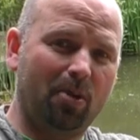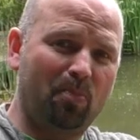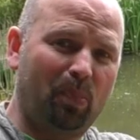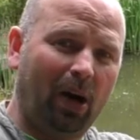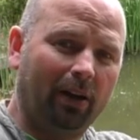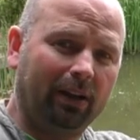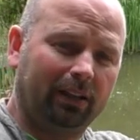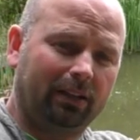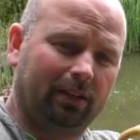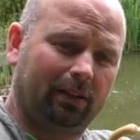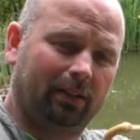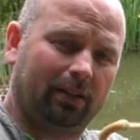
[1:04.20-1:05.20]
a
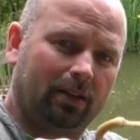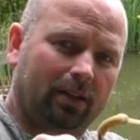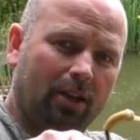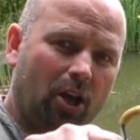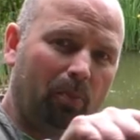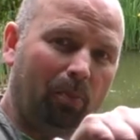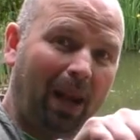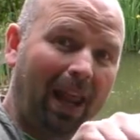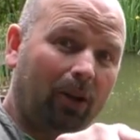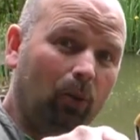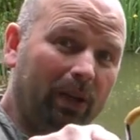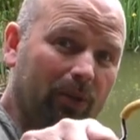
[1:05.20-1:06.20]
Barnet
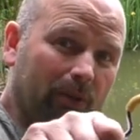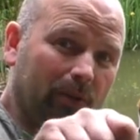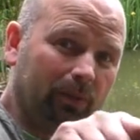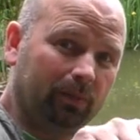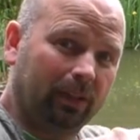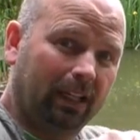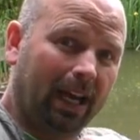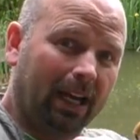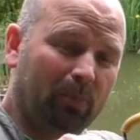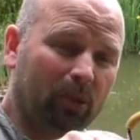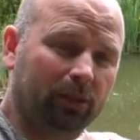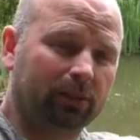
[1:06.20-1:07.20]
Black Widow
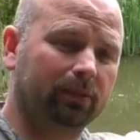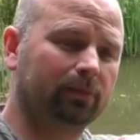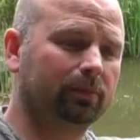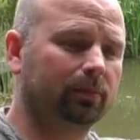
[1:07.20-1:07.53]
catapult.